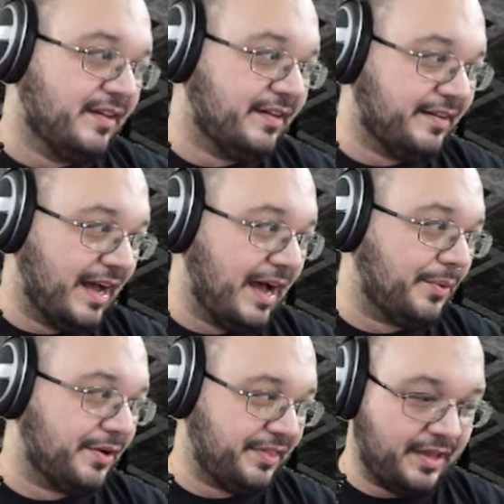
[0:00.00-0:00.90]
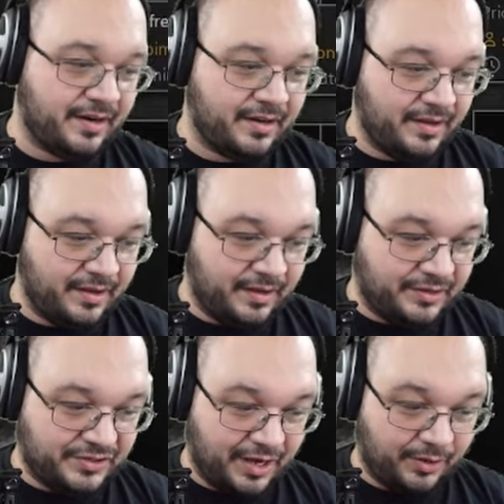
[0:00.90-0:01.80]
not worth it.
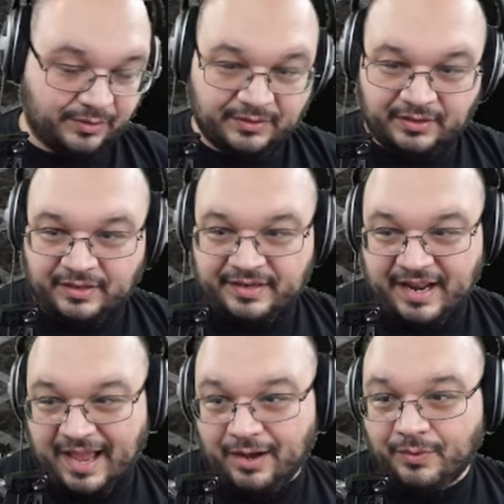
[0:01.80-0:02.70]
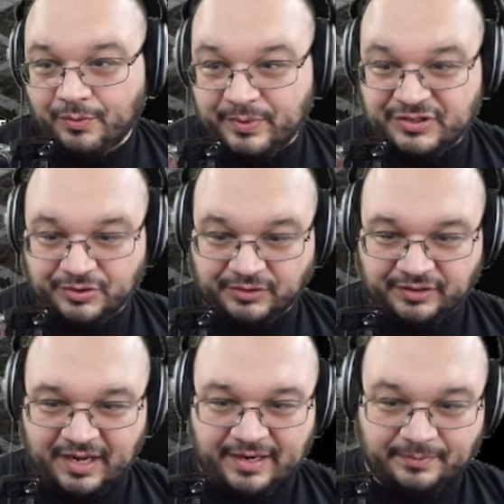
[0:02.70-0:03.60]
So now we sold our
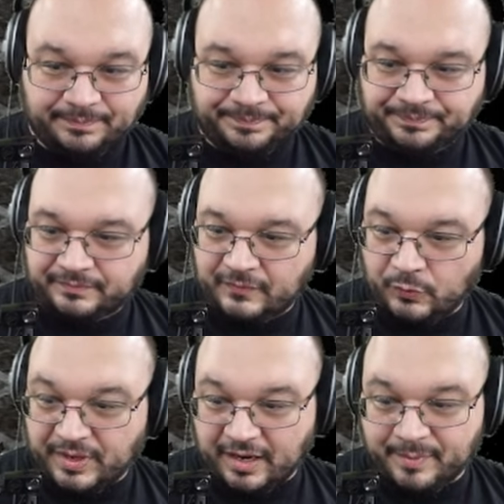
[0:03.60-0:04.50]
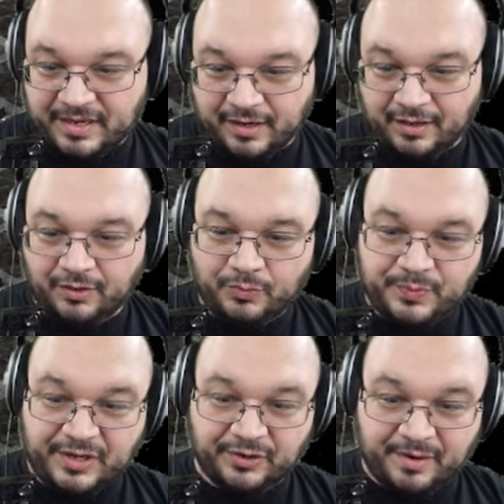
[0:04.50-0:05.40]
item. We come here, we
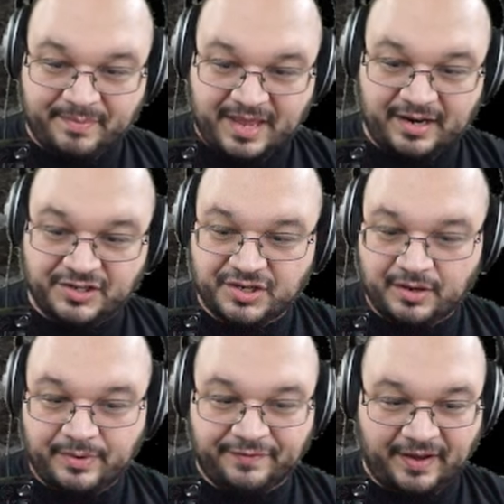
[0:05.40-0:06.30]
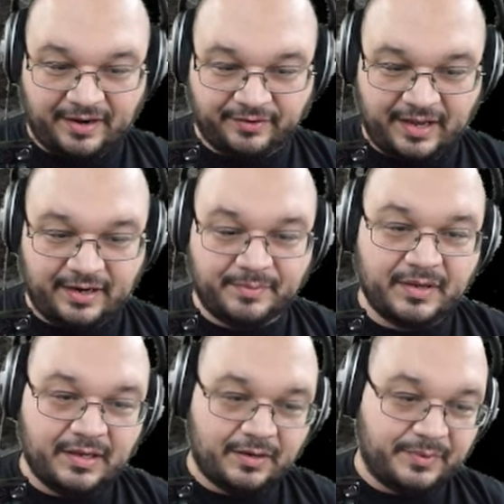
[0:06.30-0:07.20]
go to manage, we find our item.
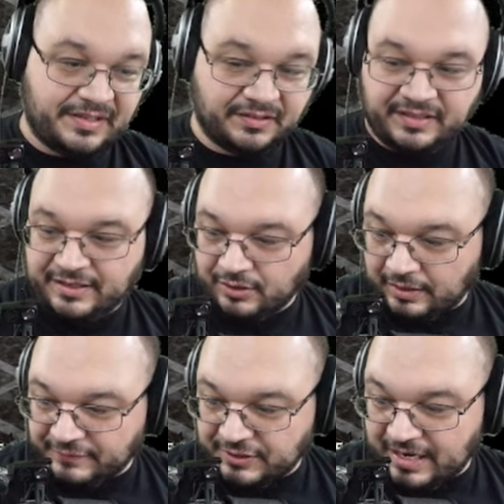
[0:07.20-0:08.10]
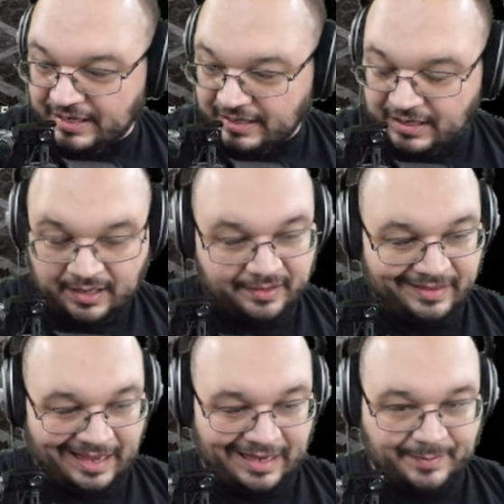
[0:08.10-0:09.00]
We delete it off trade.
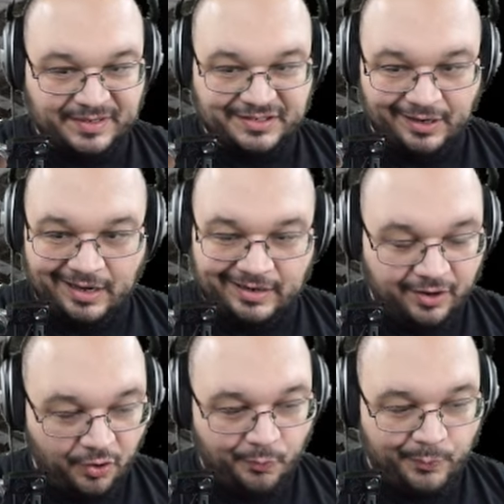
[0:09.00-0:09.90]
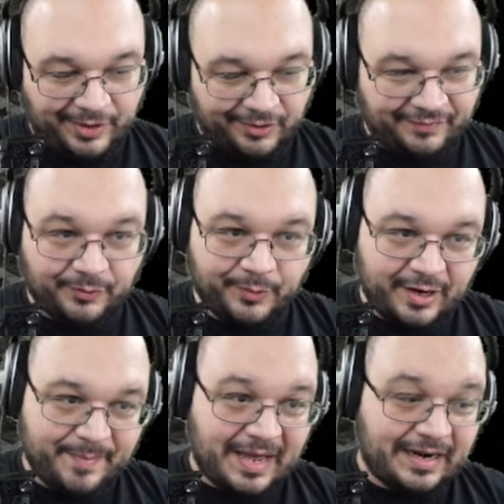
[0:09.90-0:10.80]
The item is gone. We don't have to worry
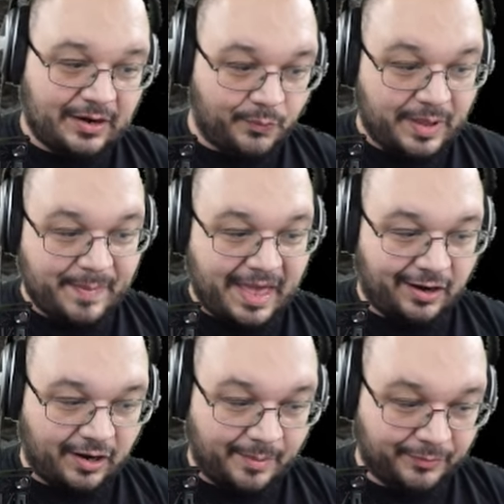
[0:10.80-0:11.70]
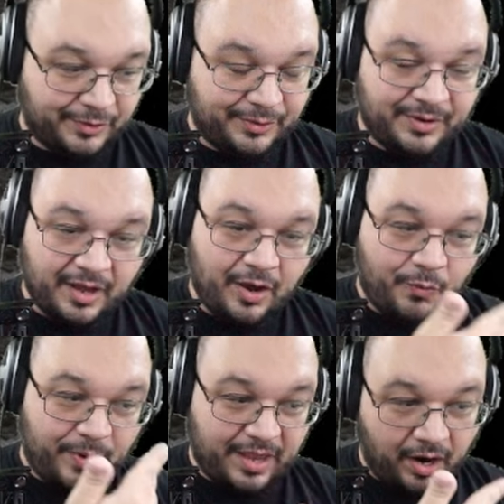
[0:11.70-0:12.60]
about it. We made our Umrune.
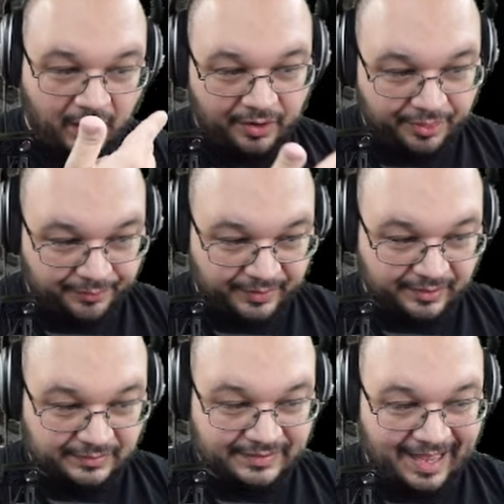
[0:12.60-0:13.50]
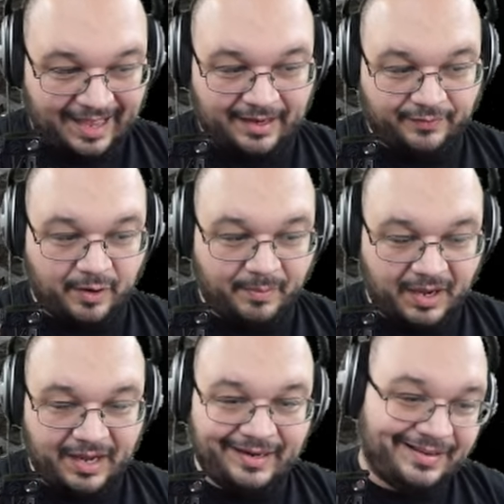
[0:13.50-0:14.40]
We are thrilled out of our
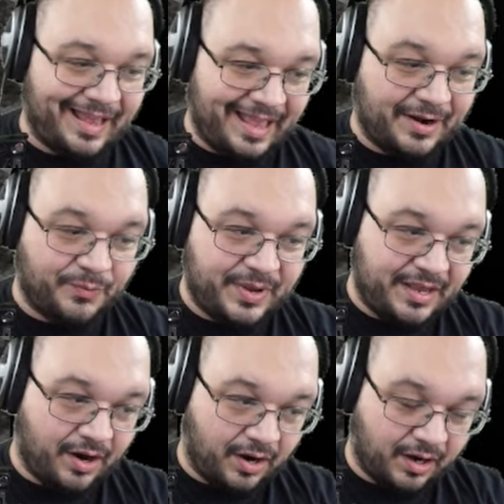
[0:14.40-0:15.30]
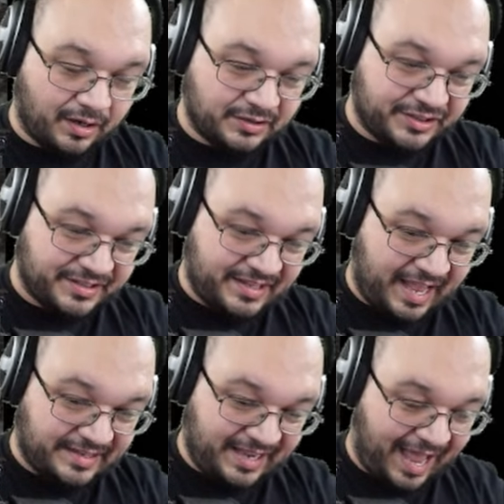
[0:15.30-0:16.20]
mind, and we are just
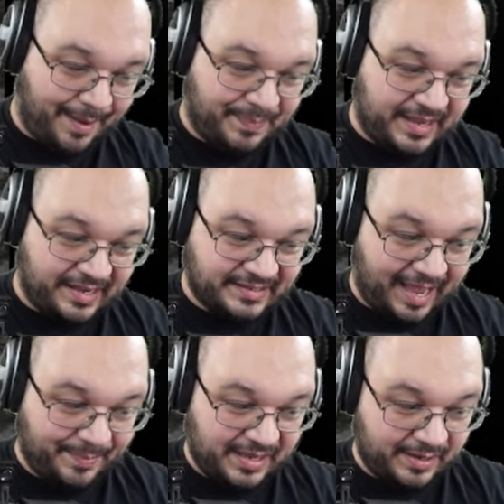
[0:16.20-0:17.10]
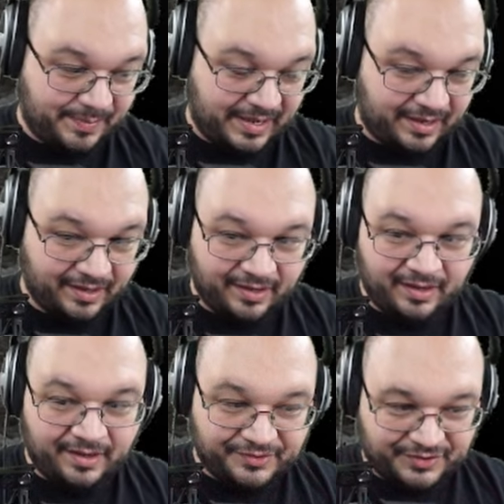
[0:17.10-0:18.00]
as happy as happy can be.
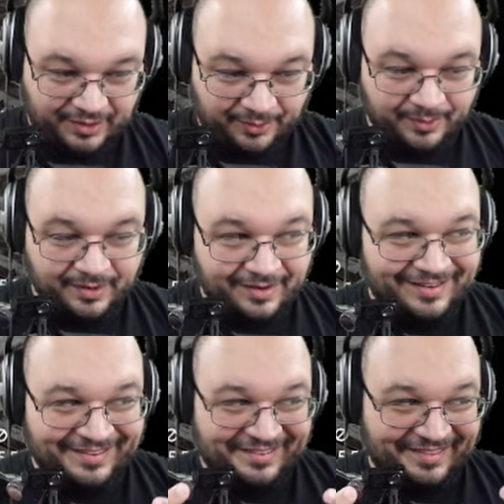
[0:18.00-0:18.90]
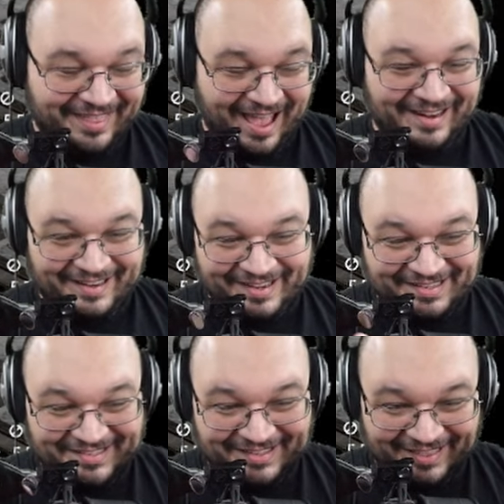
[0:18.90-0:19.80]
So that
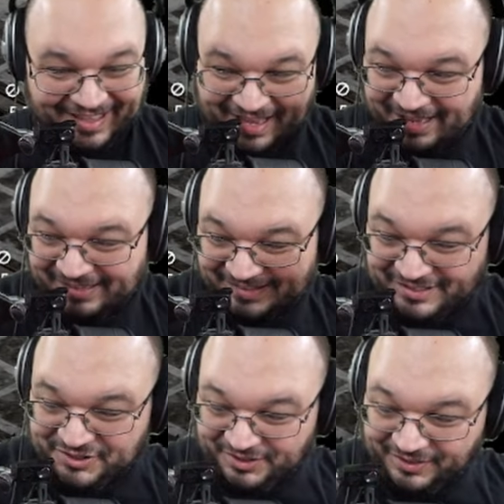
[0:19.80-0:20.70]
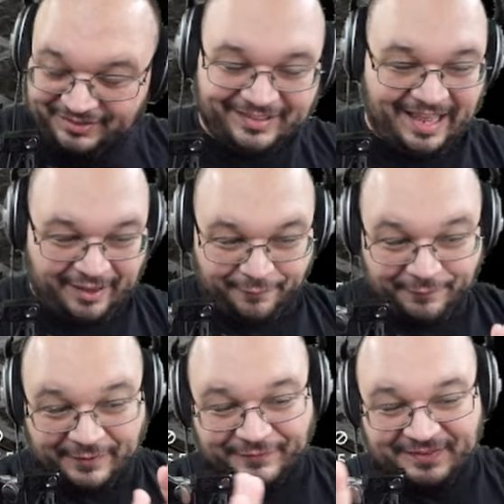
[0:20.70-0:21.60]
is the essential like
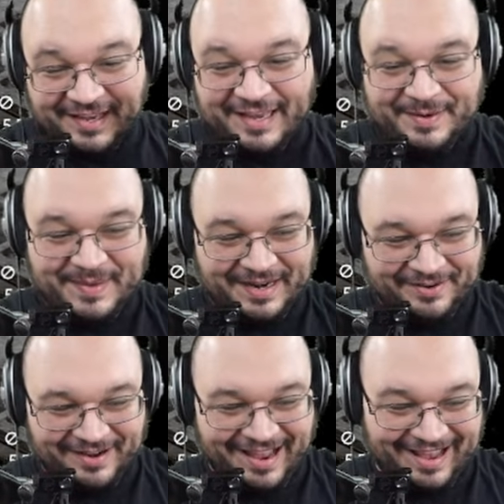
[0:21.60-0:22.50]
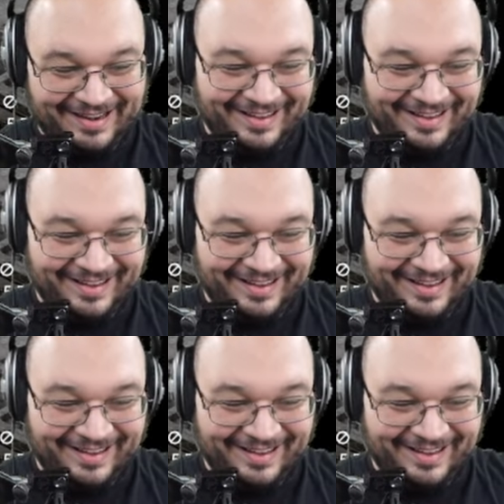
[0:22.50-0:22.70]
fifteen minute rant